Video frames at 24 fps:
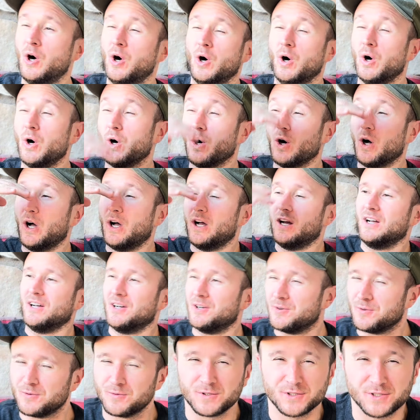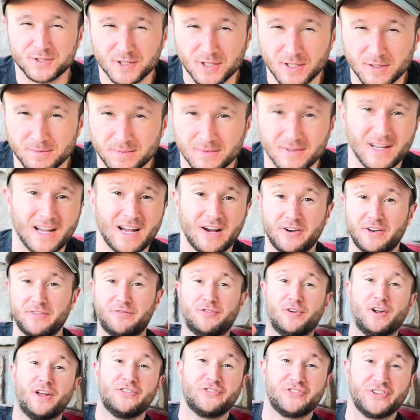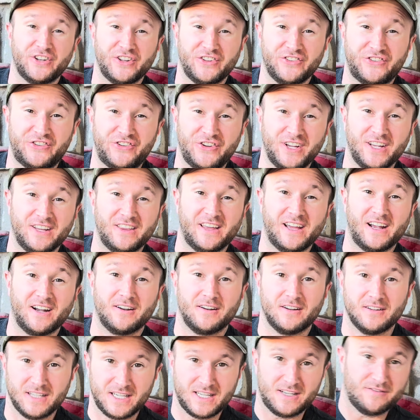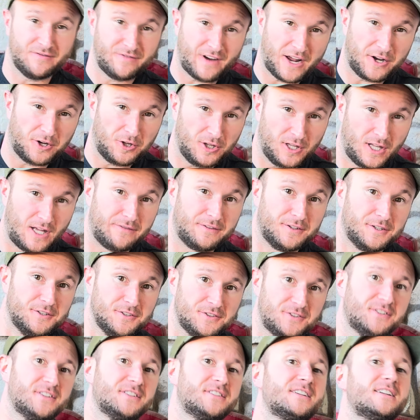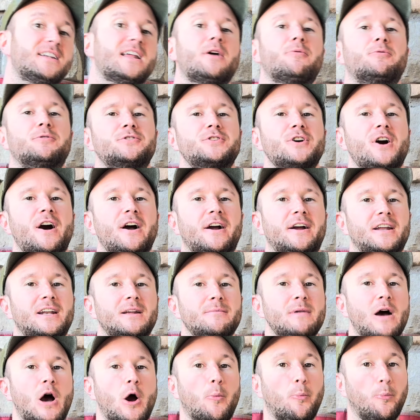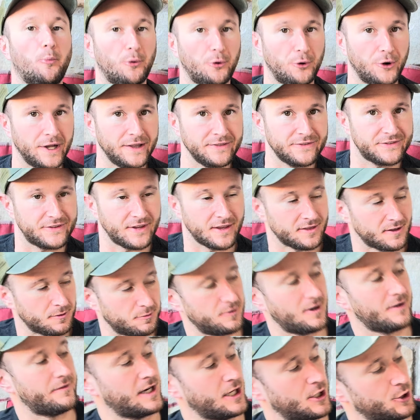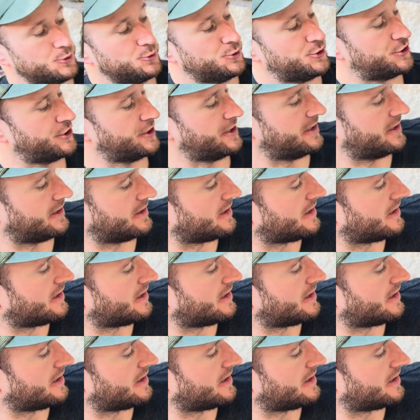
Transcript: Oh, what's up? Howdy, friends. I didn't see you there. And vinyl lovers. Today we're talking about Prince and the Revolution.